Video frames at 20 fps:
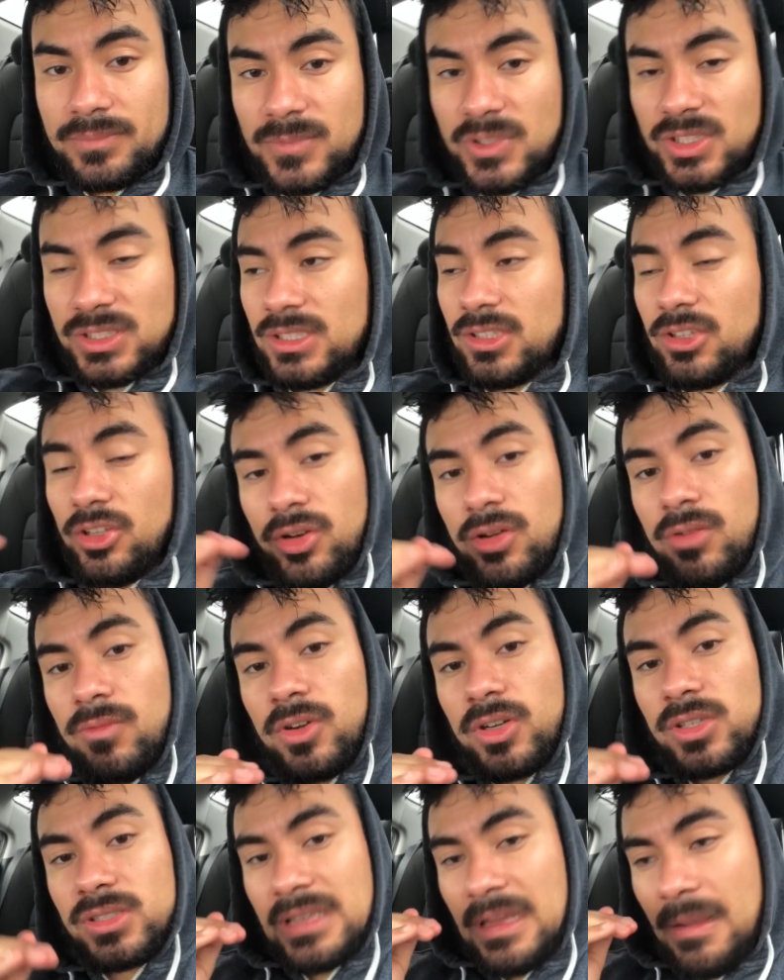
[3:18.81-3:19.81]
You see, the
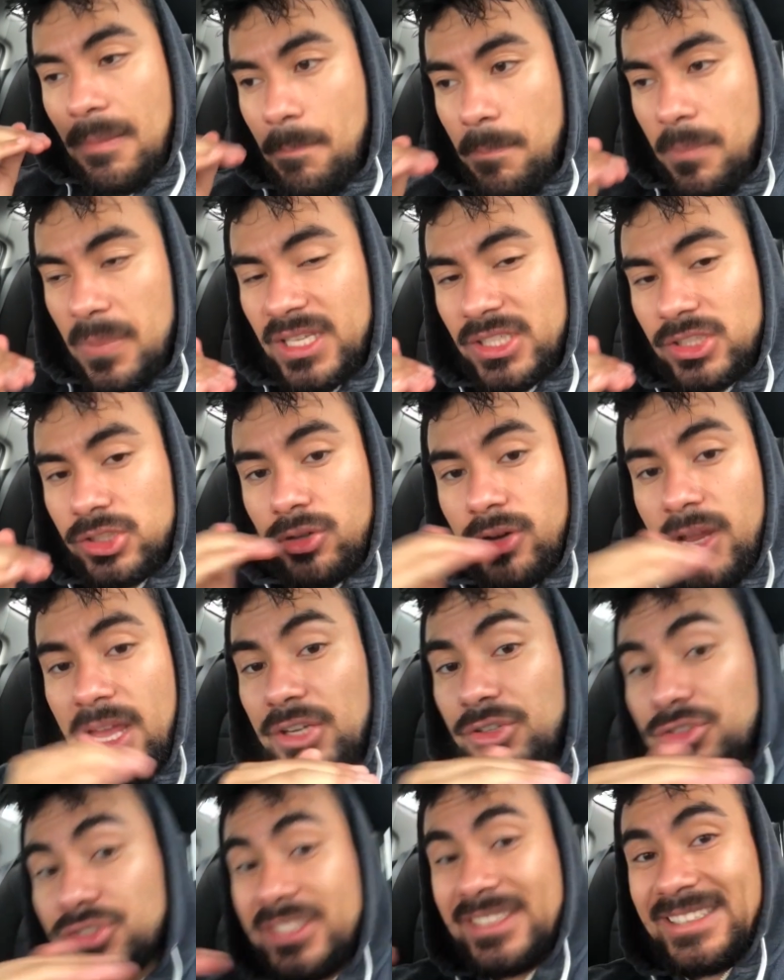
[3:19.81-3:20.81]
universe meets your
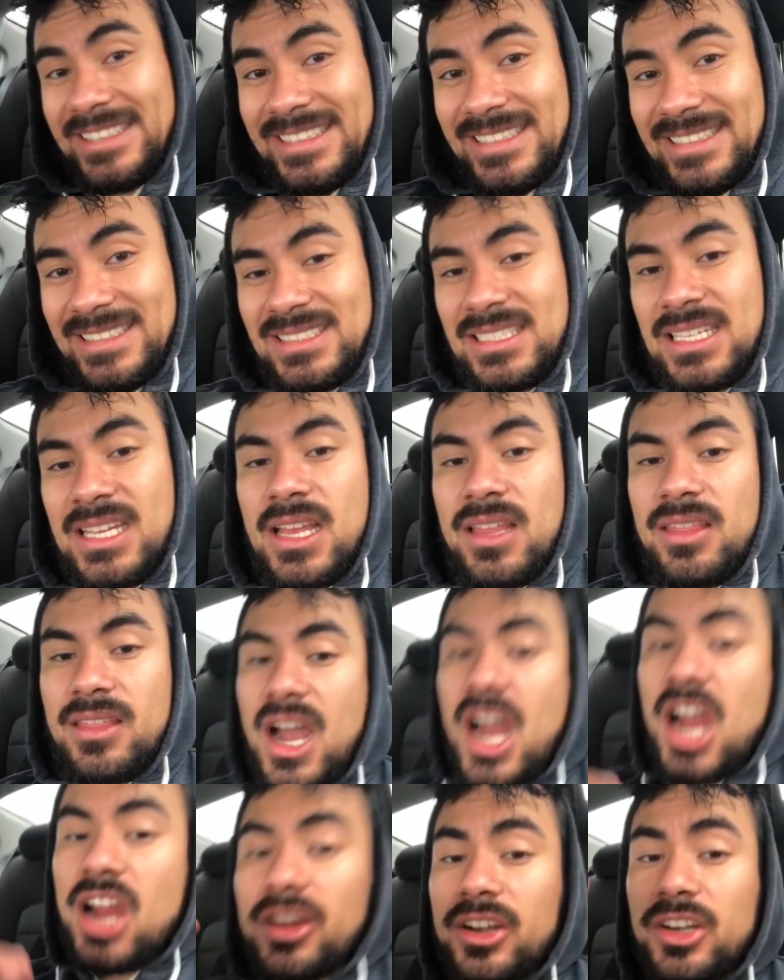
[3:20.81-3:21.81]
energy needs.
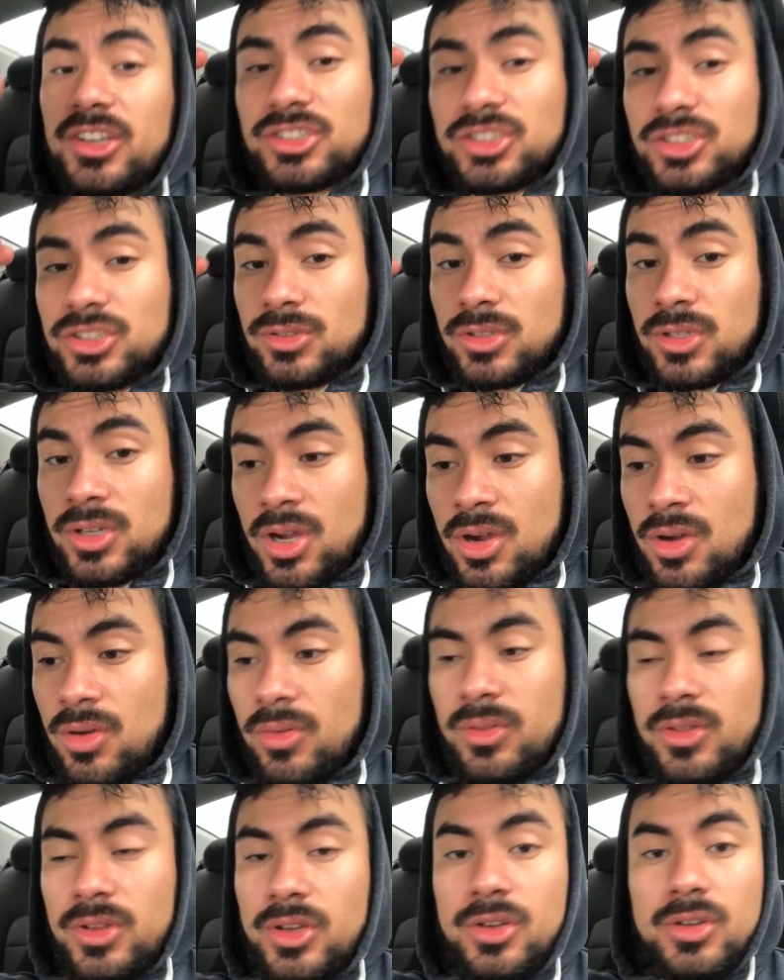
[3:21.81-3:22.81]
The higher energy you
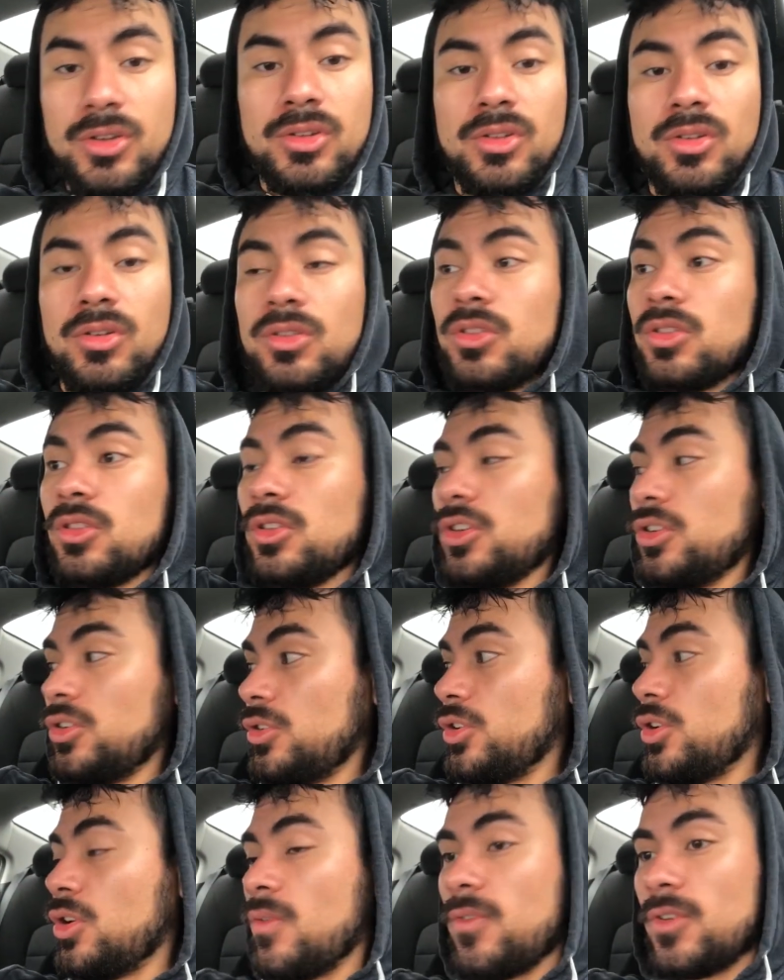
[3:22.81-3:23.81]
go,
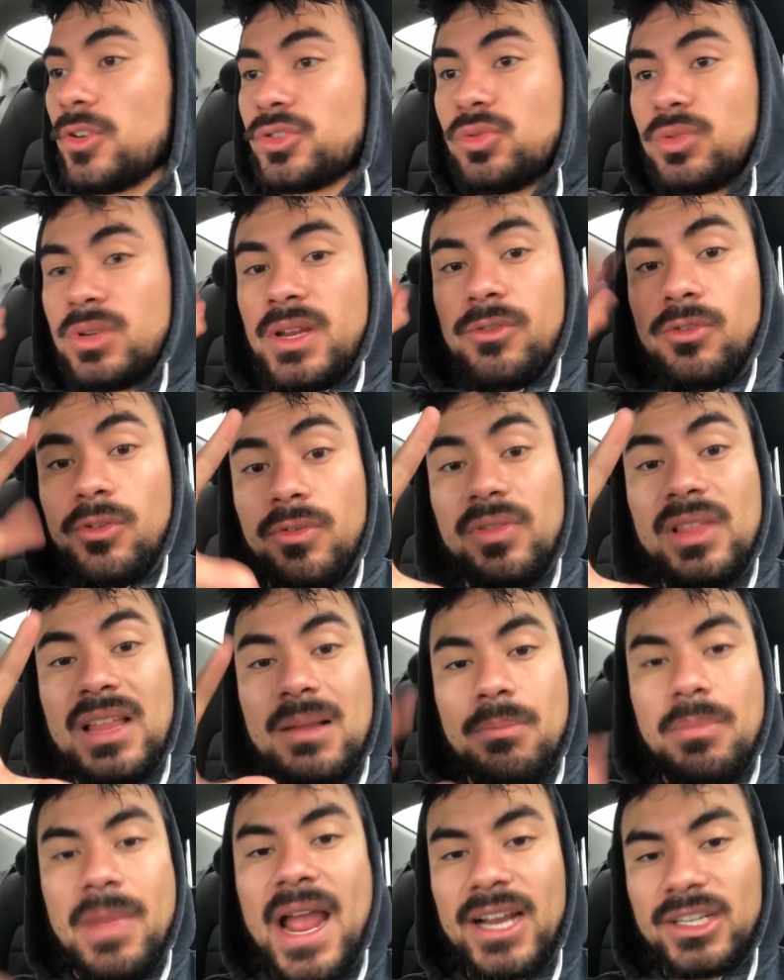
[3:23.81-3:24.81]
your universe will
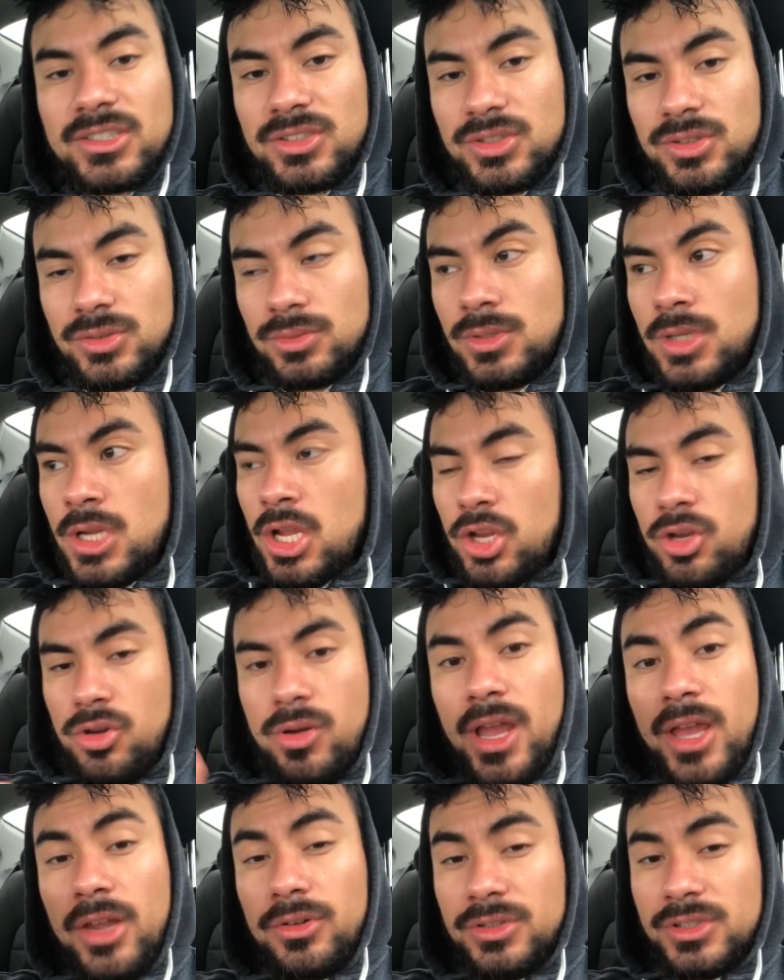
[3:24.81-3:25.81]
reflect back to you
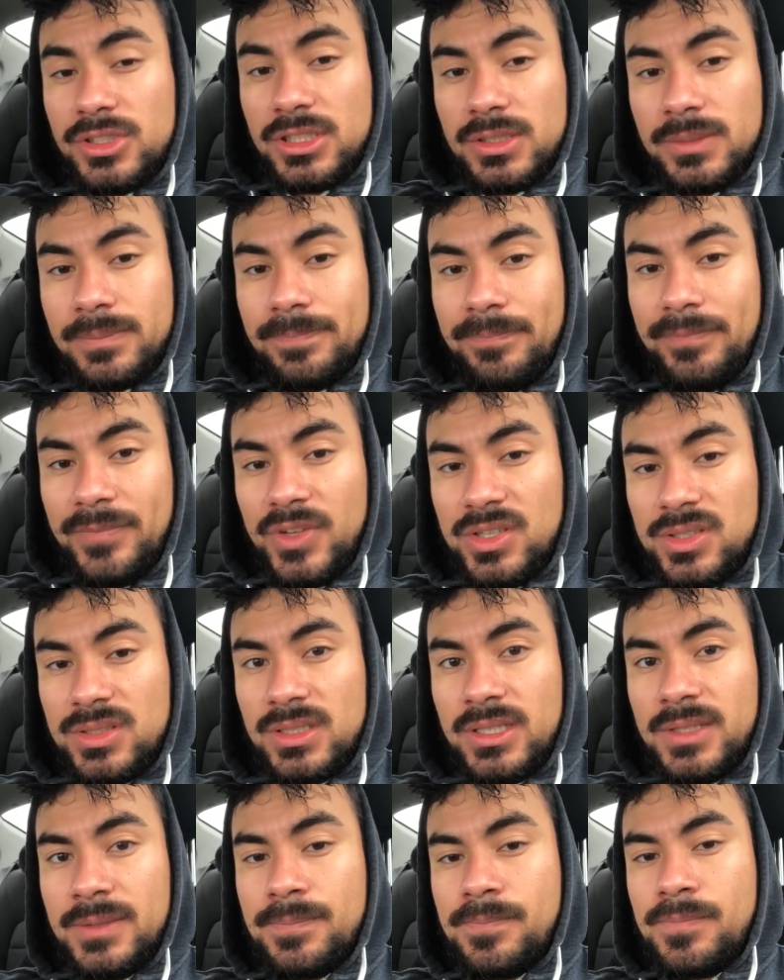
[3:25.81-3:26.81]
your energy. You
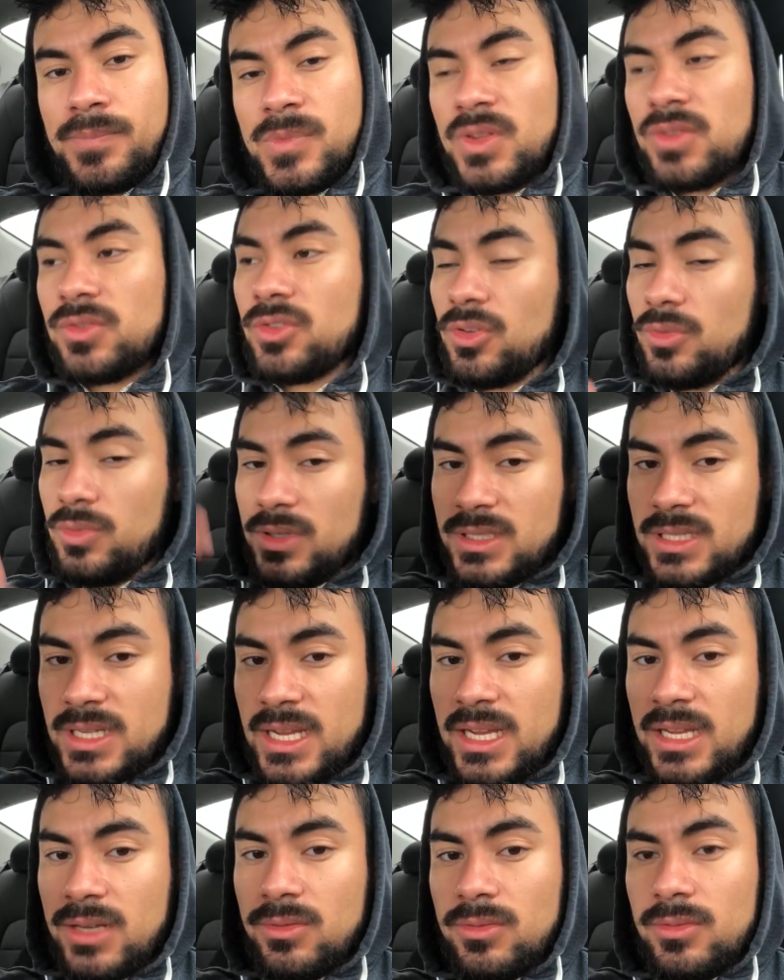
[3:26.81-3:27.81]
see? So
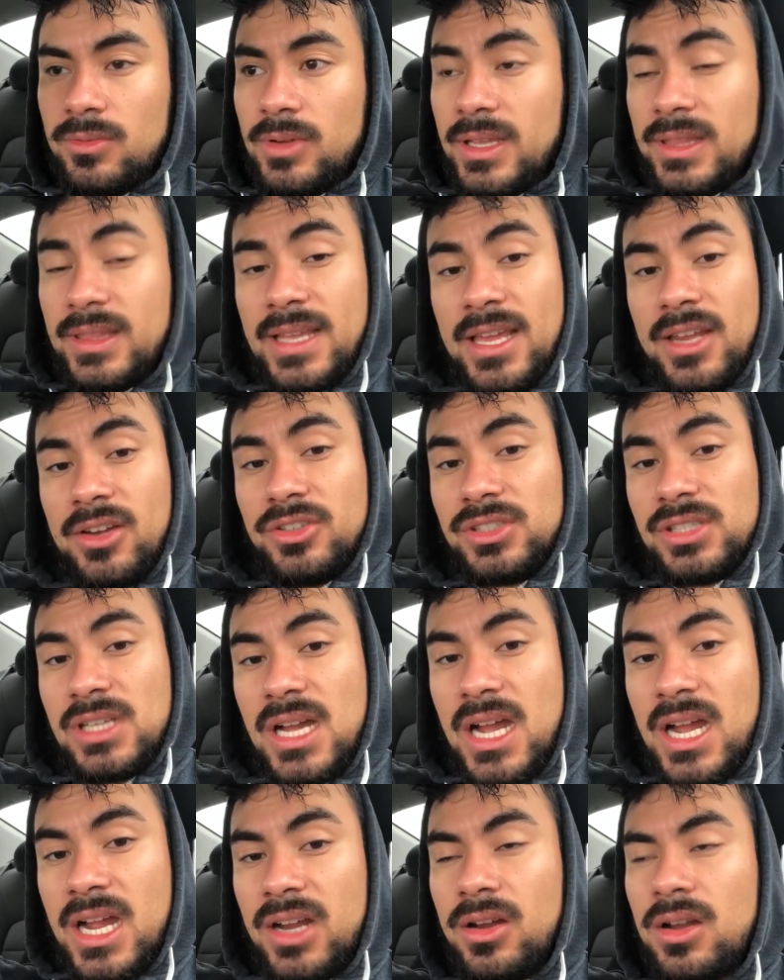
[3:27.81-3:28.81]
retain, get the energy
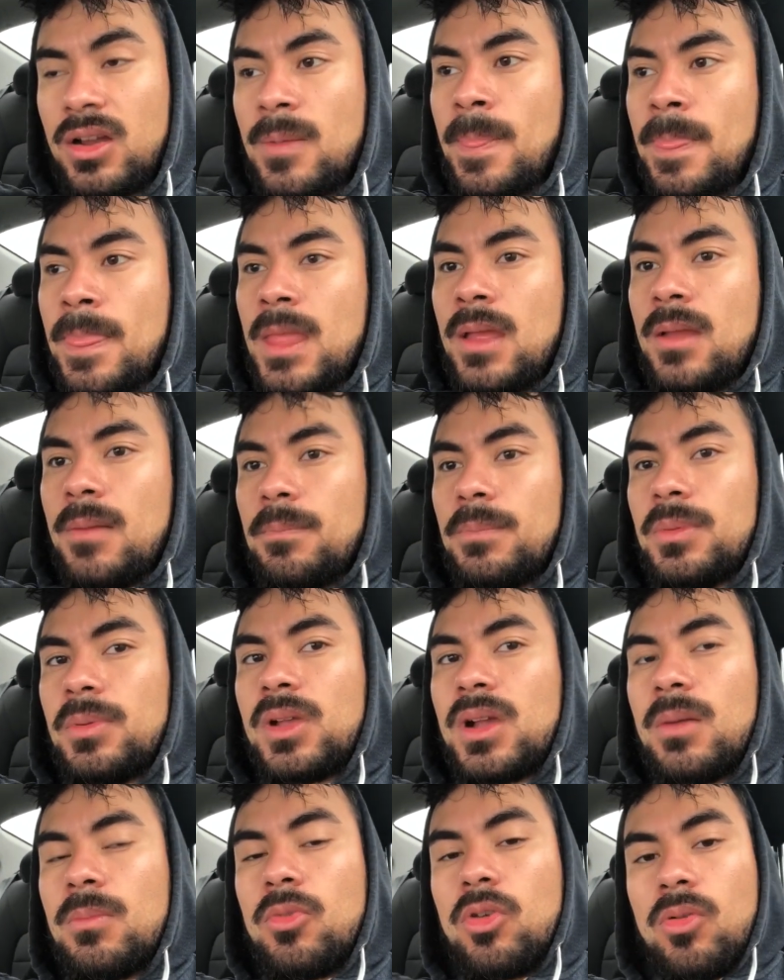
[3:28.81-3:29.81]
higher,
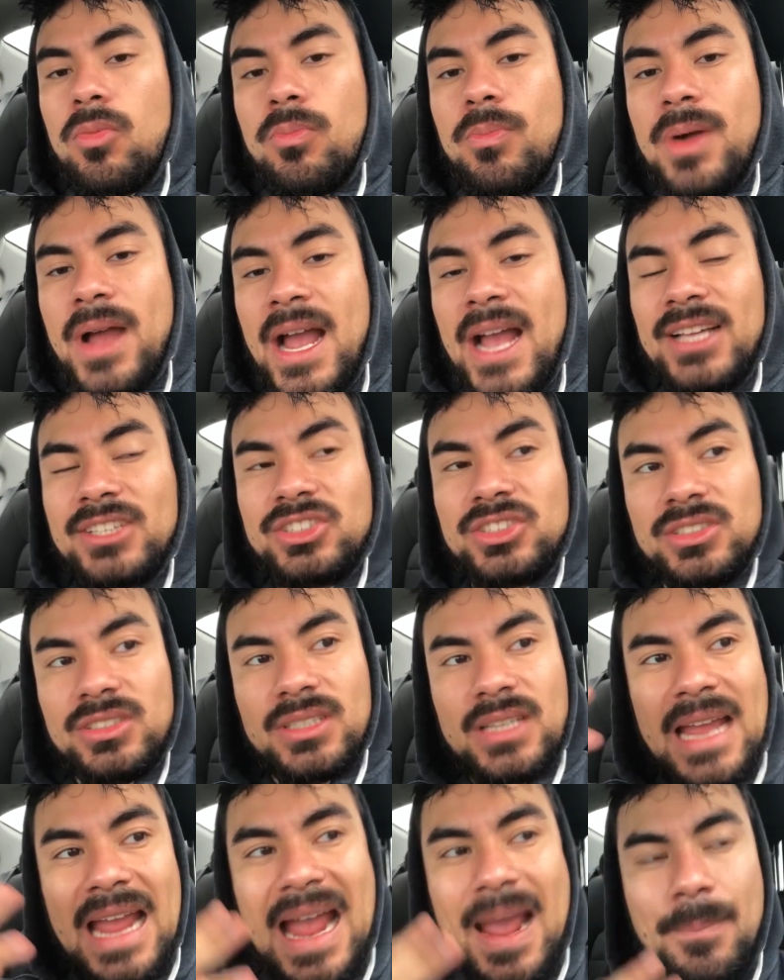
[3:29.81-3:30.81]
become more
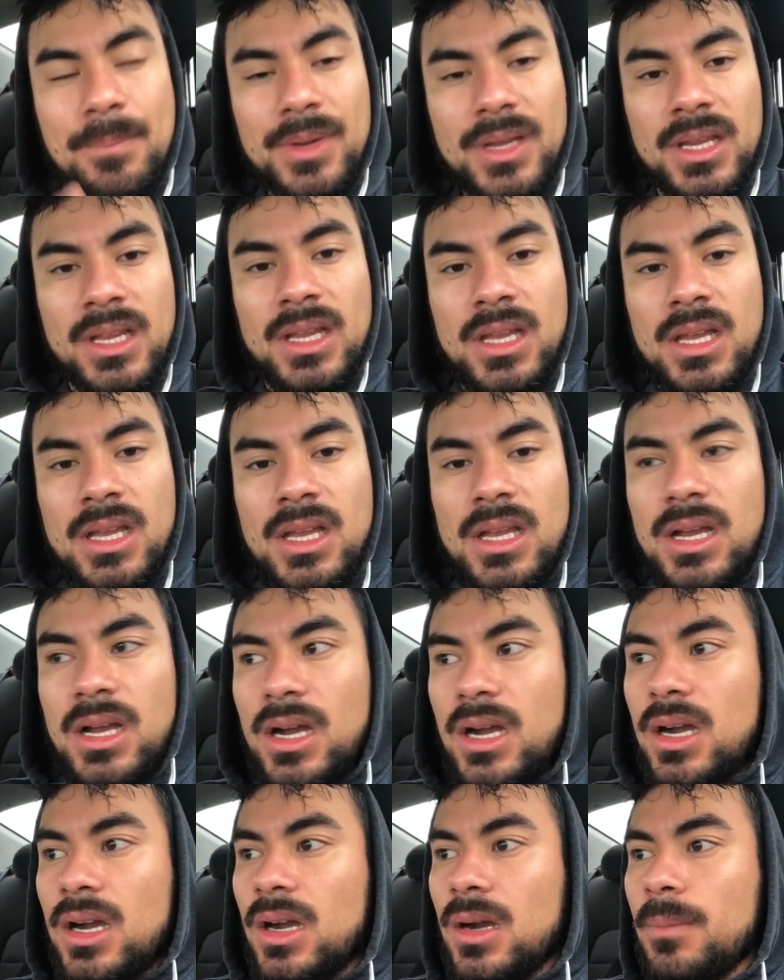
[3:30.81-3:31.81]
passionate, happy,
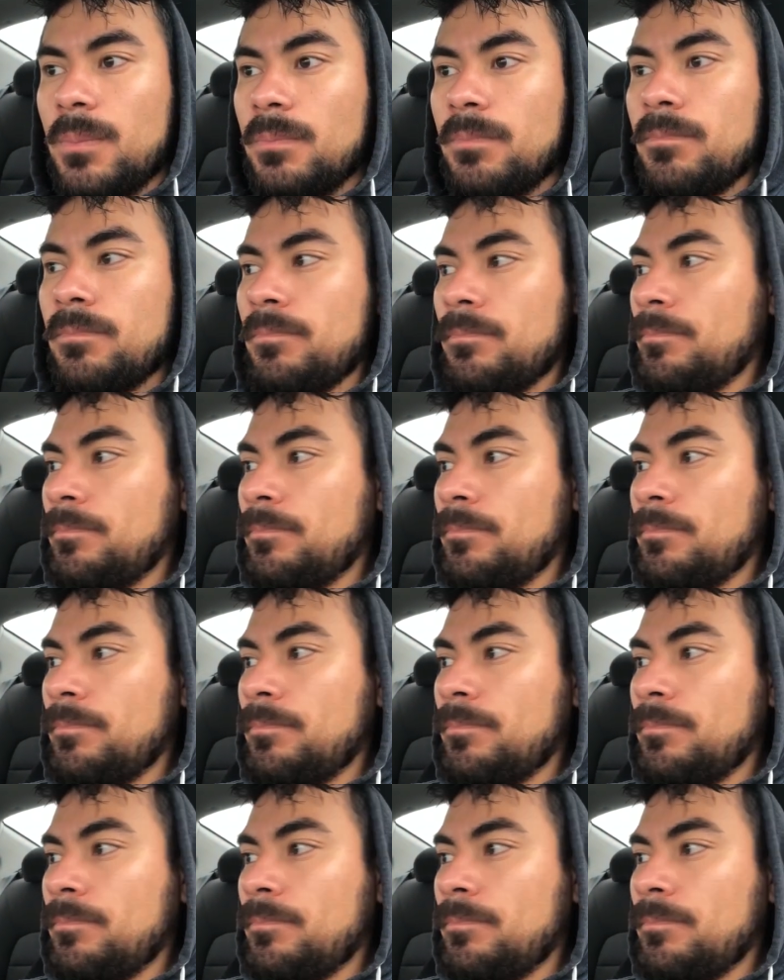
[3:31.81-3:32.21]
um,